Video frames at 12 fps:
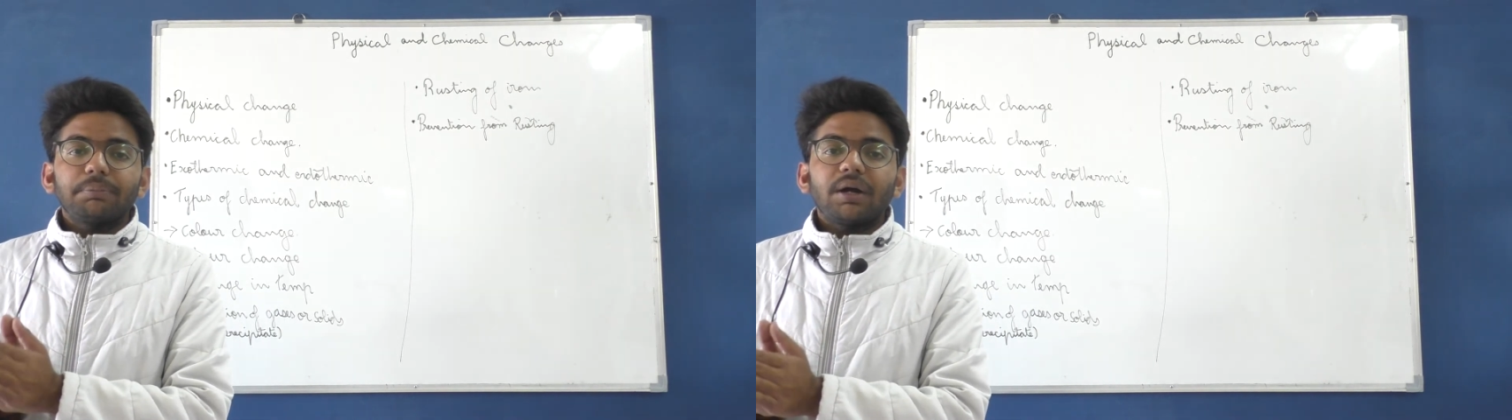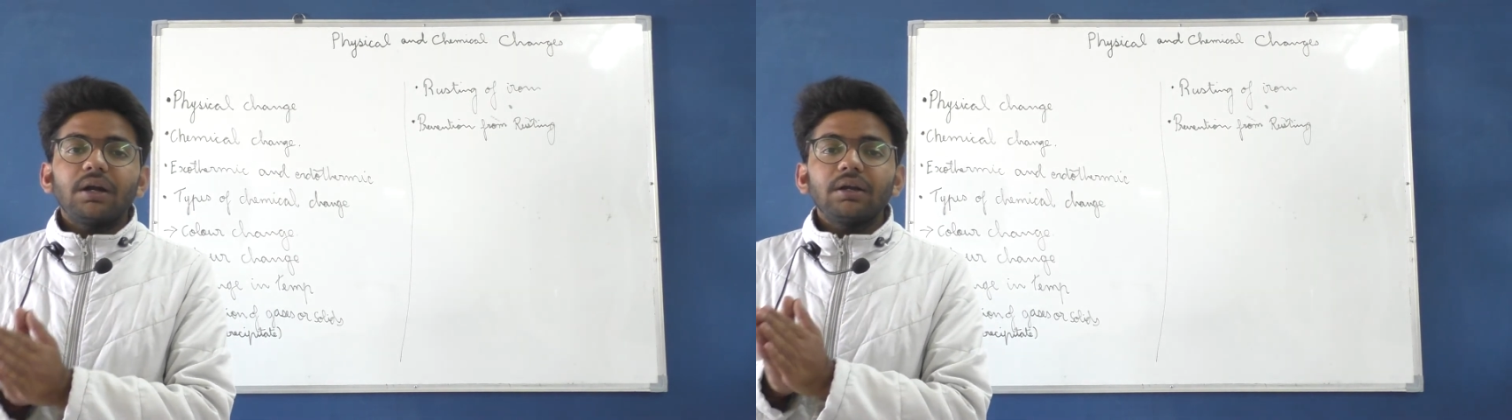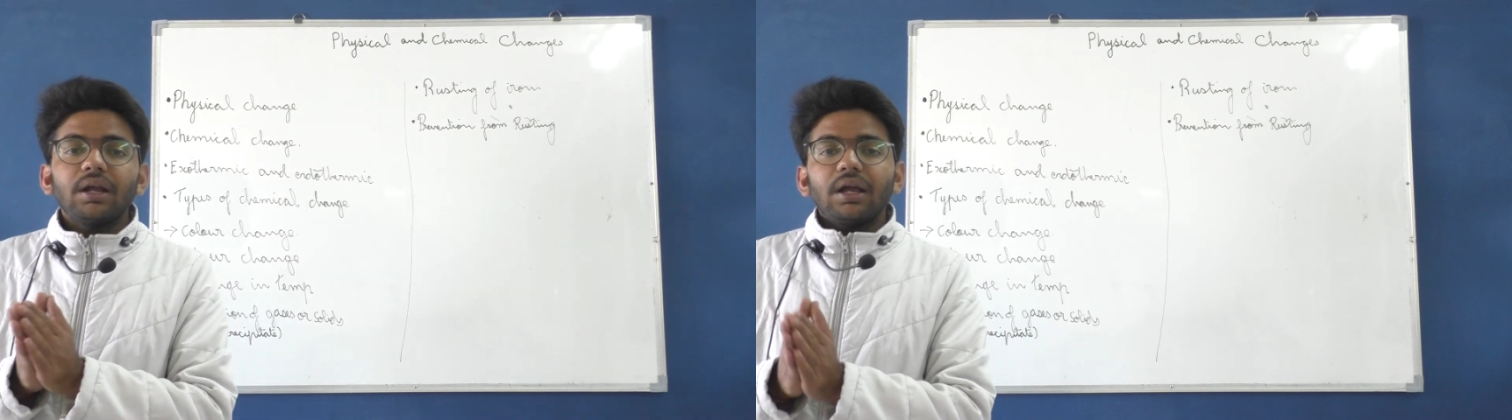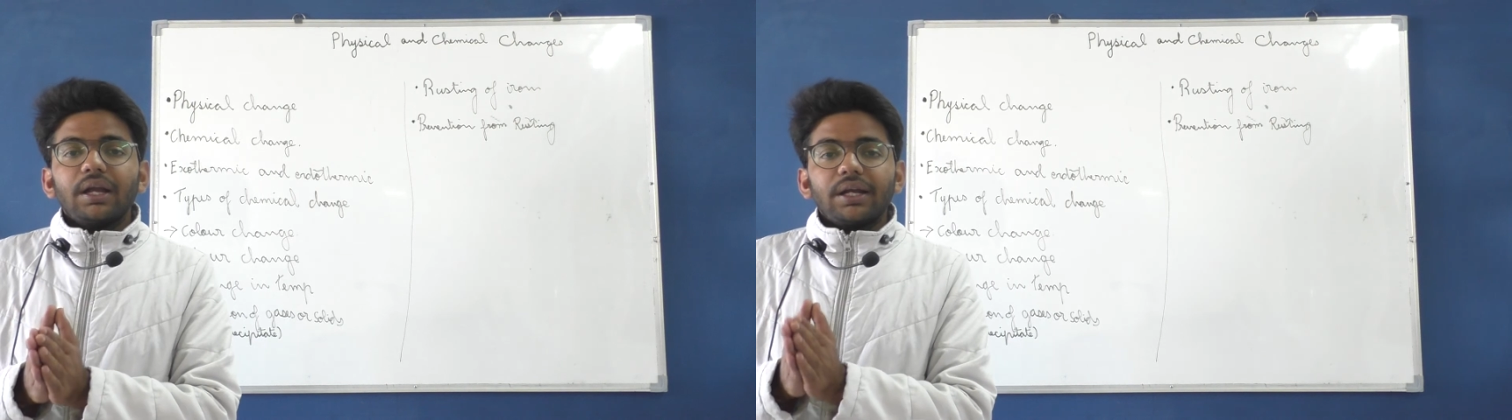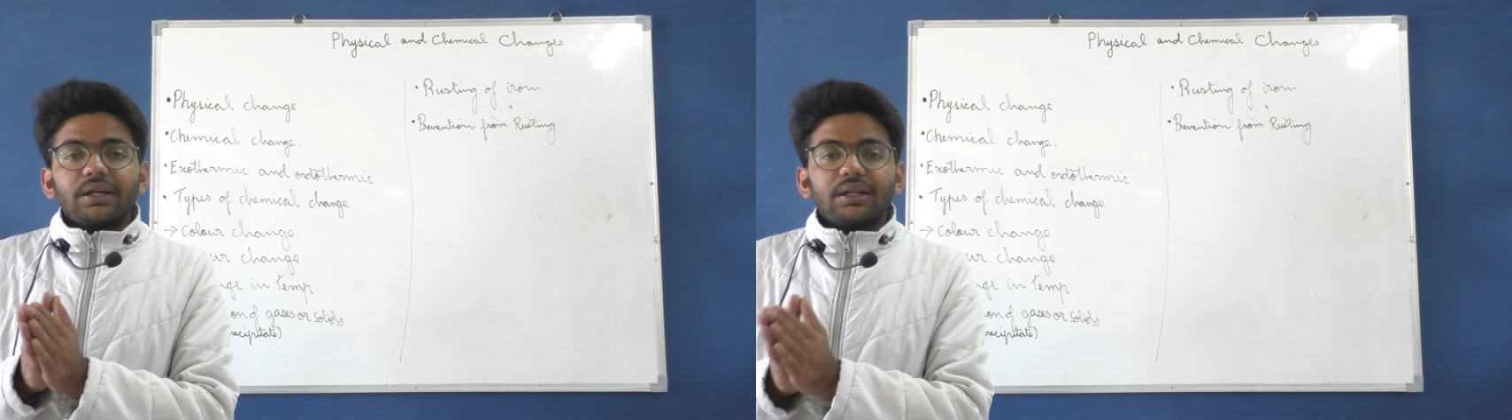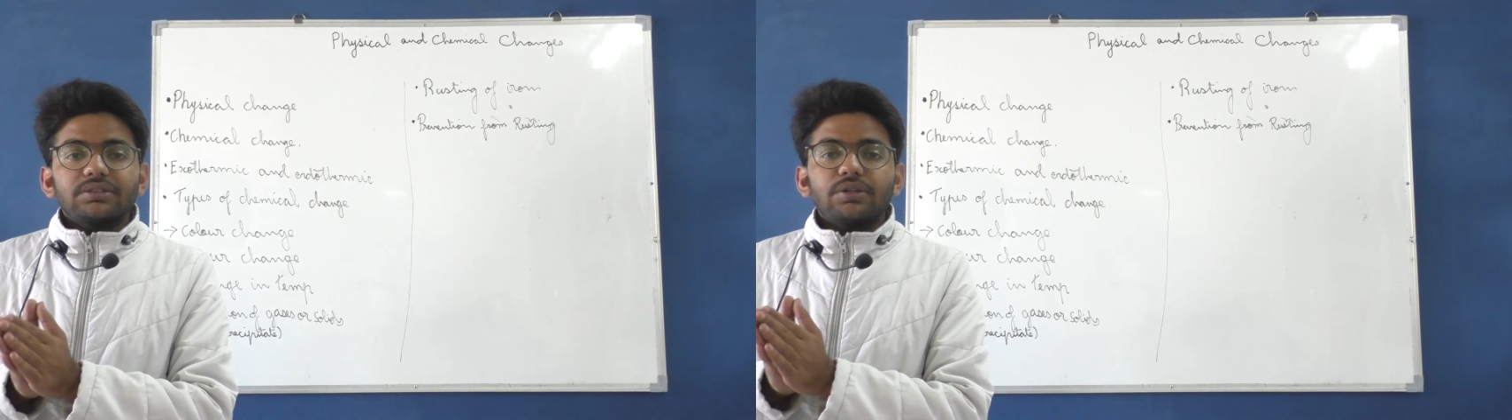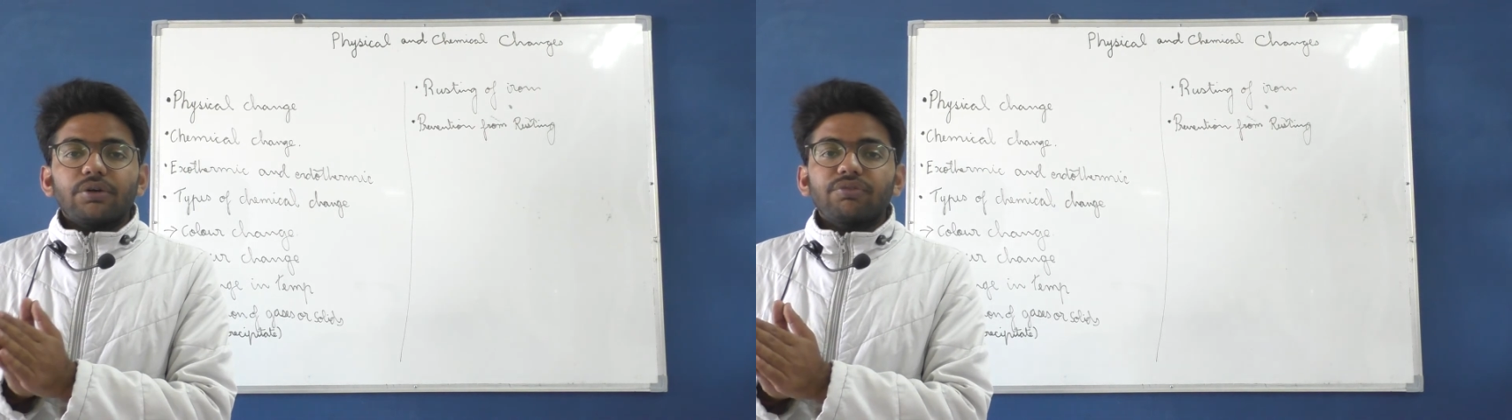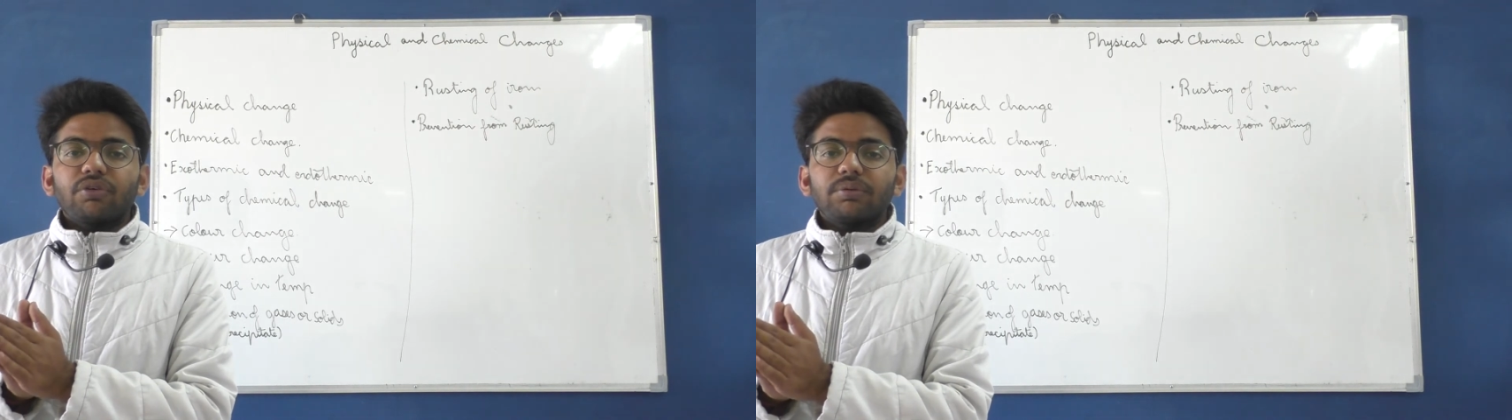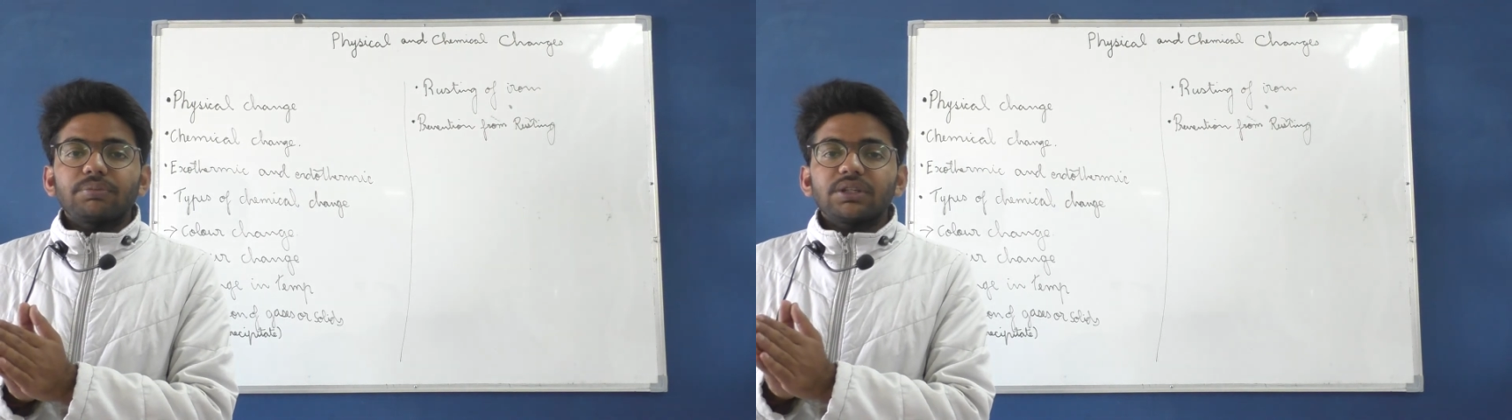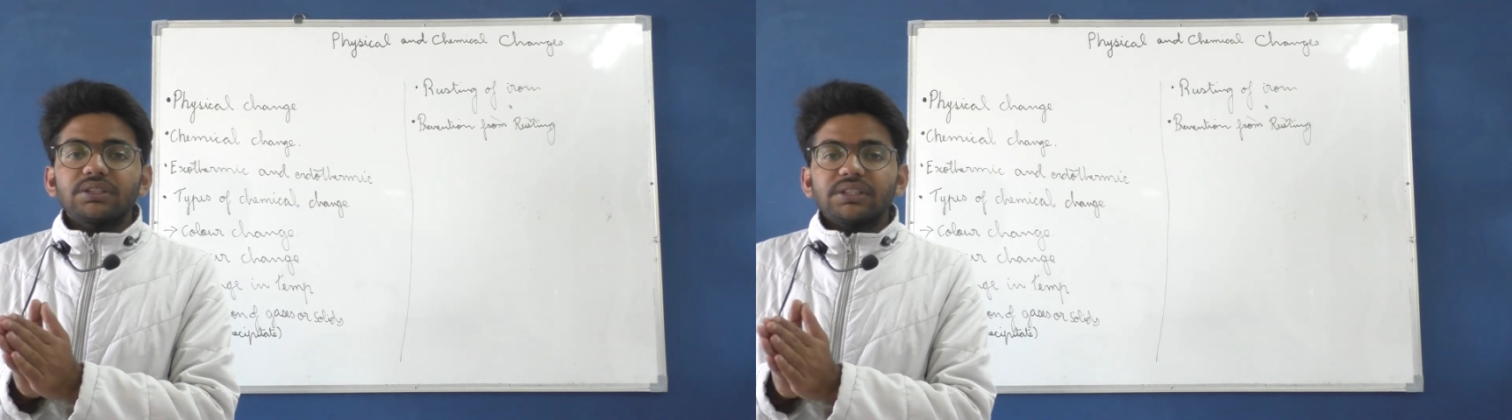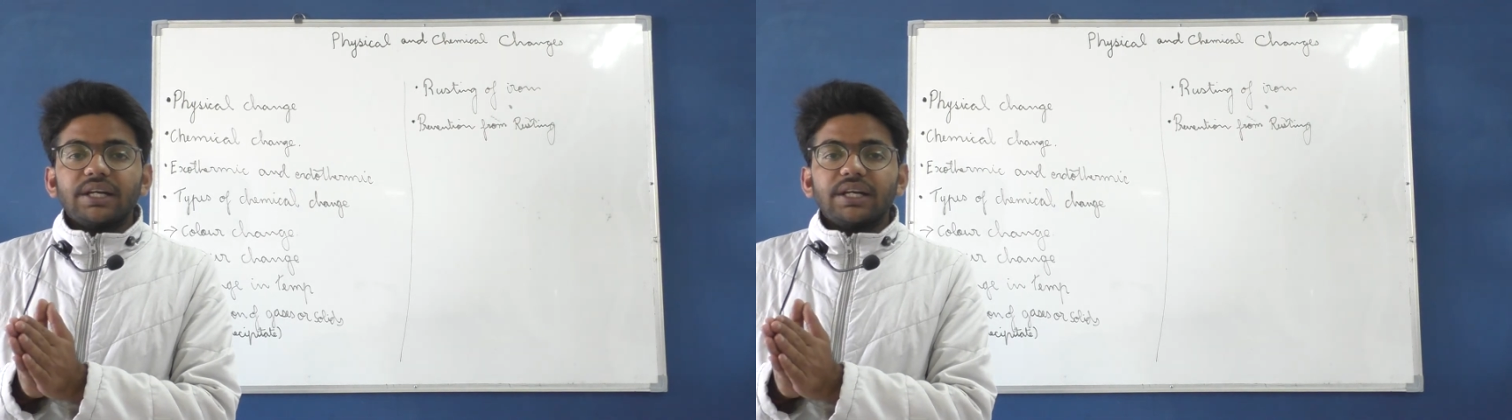but it does not form rust,